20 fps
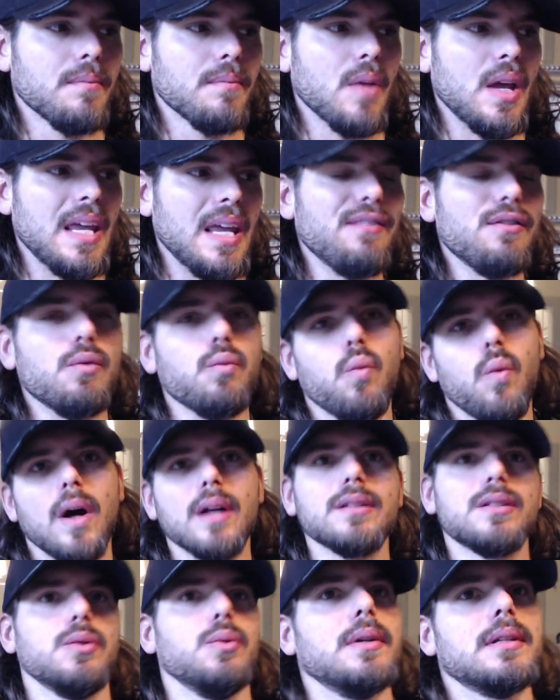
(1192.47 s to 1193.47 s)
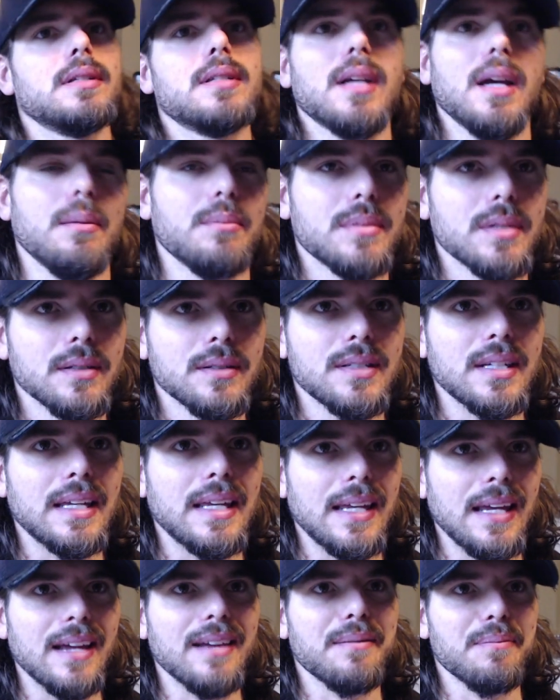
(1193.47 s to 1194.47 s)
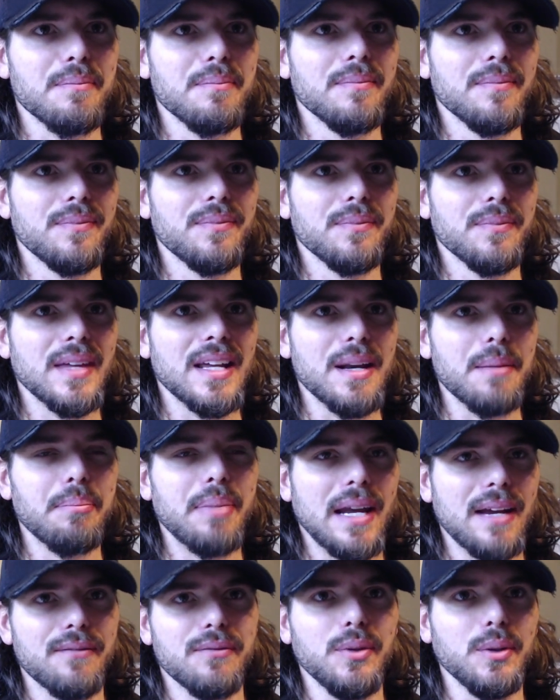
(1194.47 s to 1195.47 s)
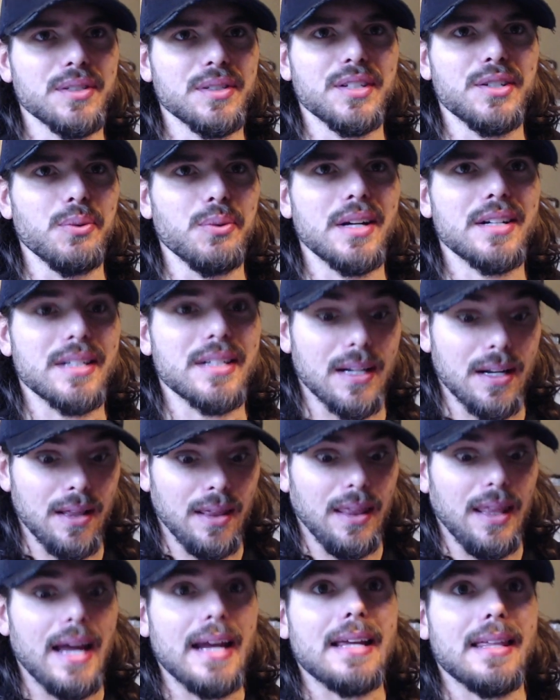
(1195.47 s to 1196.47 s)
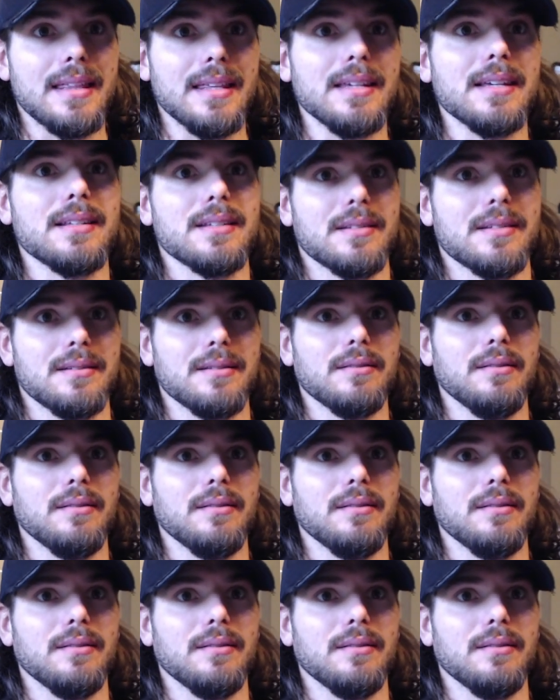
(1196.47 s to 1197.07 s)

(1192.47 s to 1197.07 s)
even want to attempt to get in a painful situation like this?